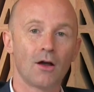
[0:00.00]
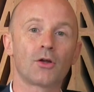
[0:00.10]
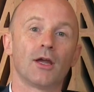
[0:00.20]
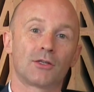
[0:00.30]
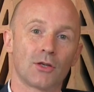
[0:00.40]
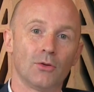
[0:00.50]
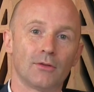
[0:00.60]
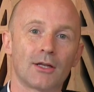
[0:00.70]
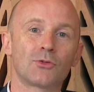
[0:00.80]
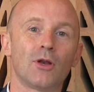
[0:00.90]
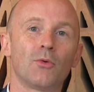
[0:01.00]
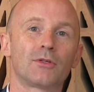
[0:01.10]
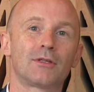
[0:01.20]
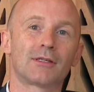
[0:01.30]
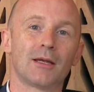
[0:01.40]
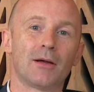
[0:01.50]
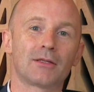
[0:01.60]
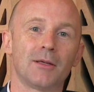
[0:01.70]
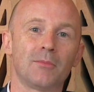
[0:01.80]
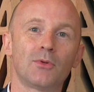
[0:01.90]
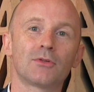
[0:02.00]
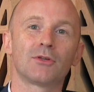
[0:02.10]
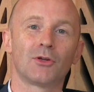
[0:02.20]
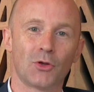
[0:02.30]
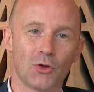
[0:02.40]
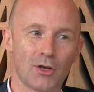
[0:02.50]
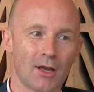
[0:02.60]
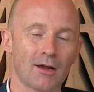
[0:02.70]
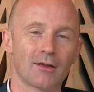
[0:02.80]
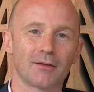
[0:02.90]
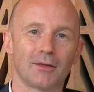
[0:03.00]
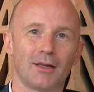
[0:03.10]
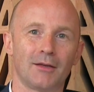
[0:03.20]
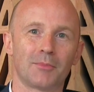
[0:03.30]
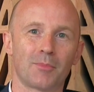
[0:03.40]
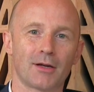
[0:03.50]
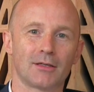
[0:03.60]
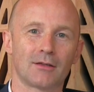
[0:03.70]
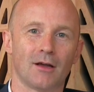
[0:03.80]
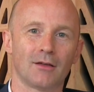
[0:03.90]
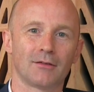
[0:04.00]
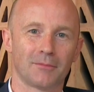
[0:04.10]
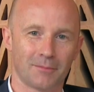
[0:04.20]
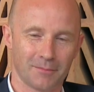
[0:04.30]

Okay, so that's all I wanted to say about symbols. Good luck and practice hard.